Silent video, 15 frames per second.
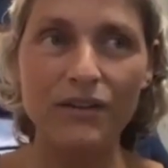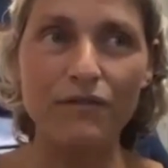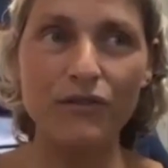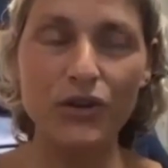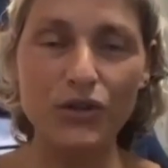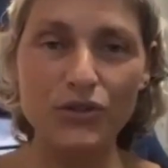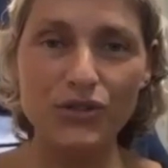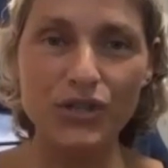
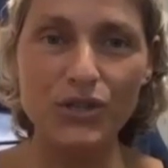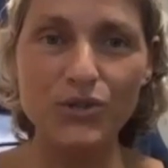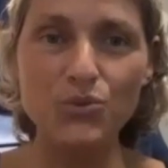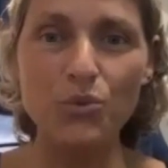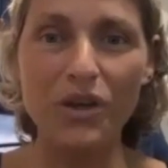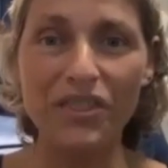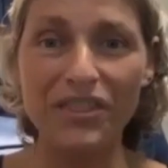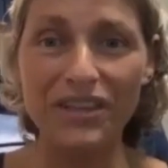versus
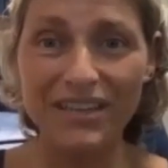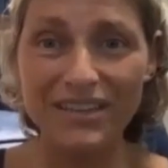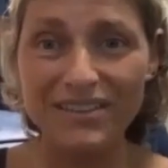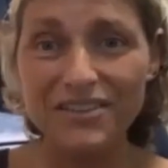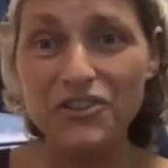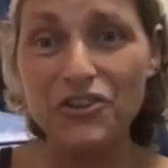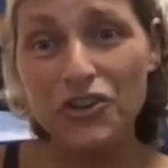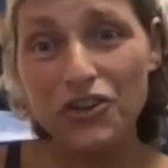what
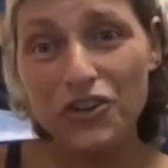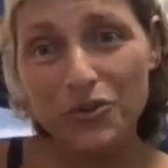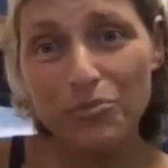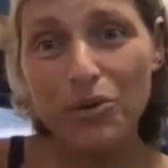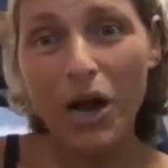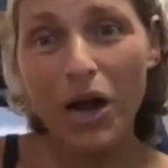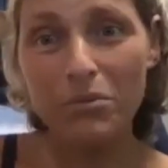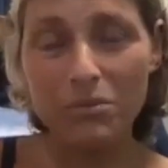things could
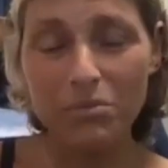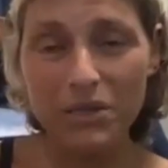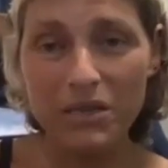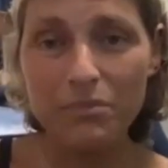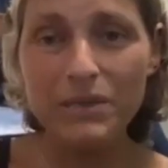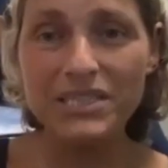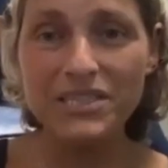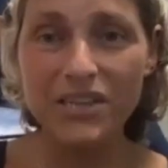probably
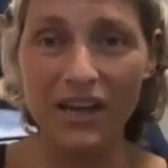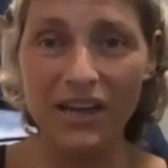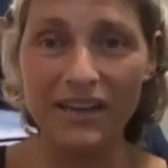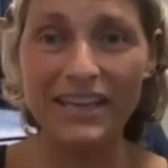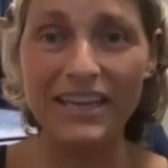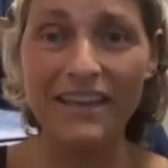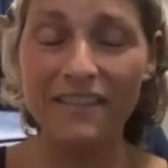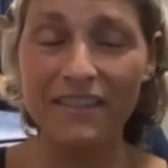be done
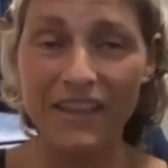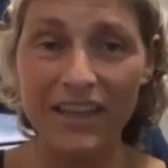in